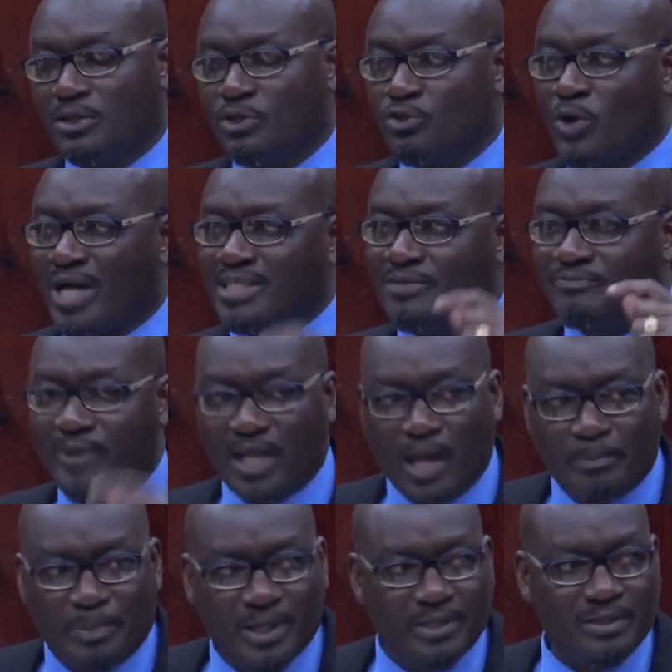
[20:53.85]
you are
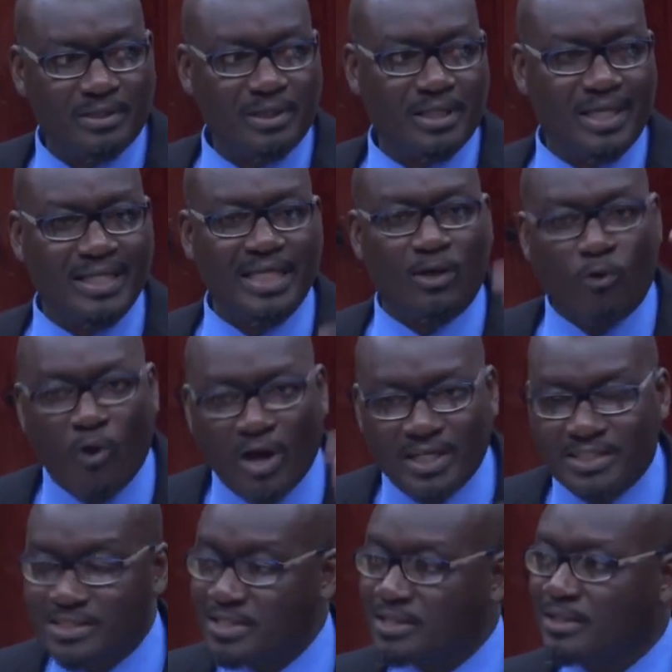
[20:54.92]
developing
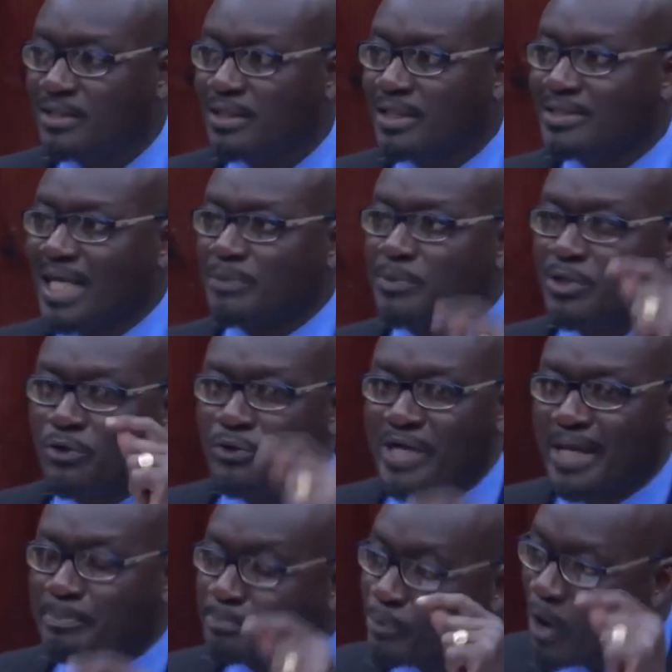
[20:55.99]
inequality that will
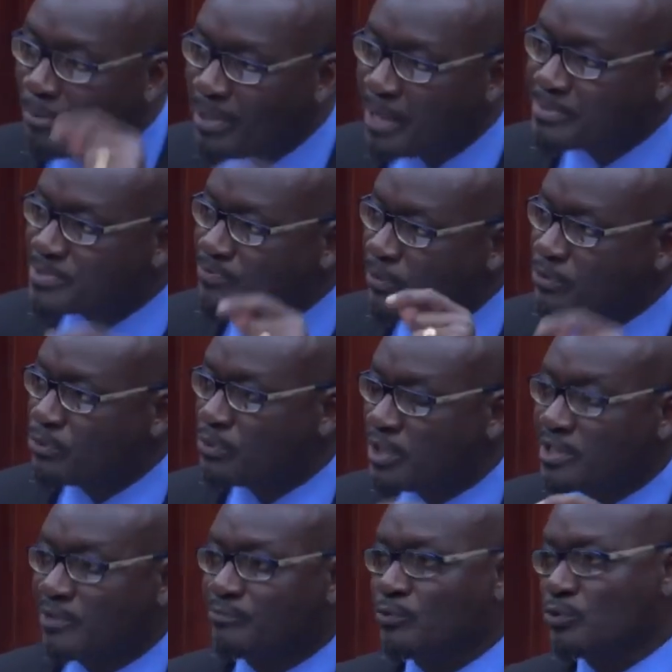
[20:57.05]
create problems for you
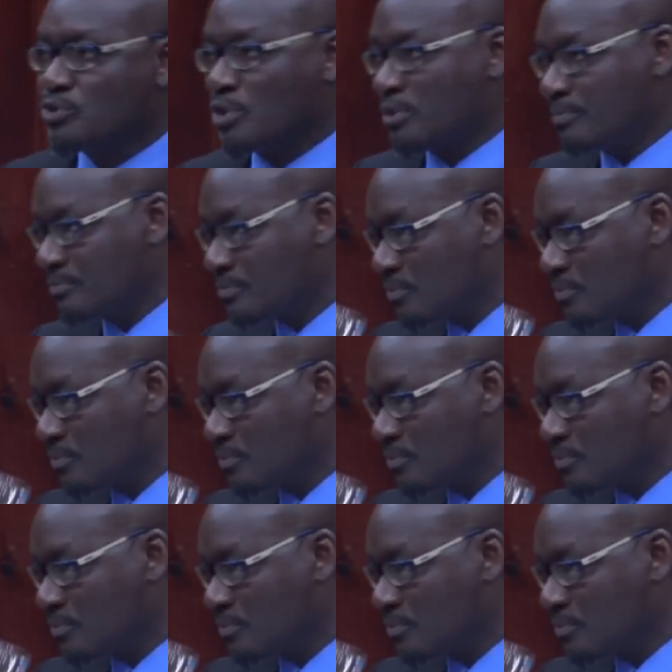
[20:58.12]
in the future.